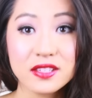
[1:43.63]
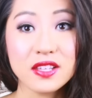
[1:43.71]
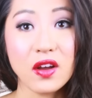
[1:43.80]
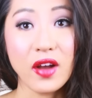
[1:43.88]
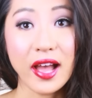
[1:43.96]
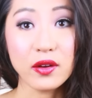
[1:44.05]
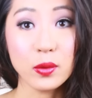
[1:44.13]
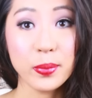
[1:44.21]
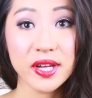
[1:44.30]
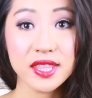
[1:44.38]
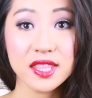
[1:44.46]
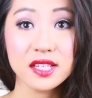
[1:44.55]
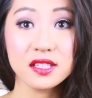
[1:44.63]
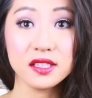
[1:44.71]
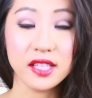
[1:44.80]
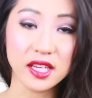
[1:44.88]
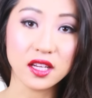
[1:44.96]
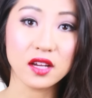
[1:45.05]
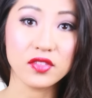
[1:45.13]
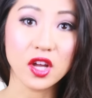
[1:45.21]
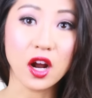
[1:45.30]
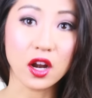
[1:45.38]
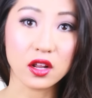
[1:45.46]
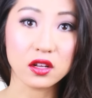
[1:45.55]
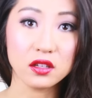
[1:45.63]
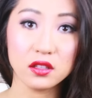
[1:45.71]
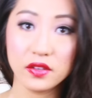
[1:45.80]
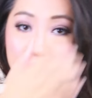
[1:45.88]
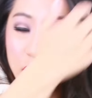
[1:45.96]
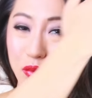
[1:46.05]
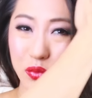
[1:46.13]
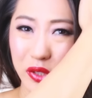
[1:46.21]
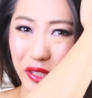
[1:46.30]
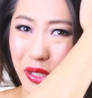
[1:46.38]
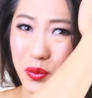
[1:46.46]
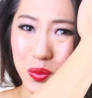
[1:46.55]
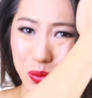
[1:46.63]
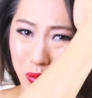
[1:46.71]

So I will put the link of the article if you really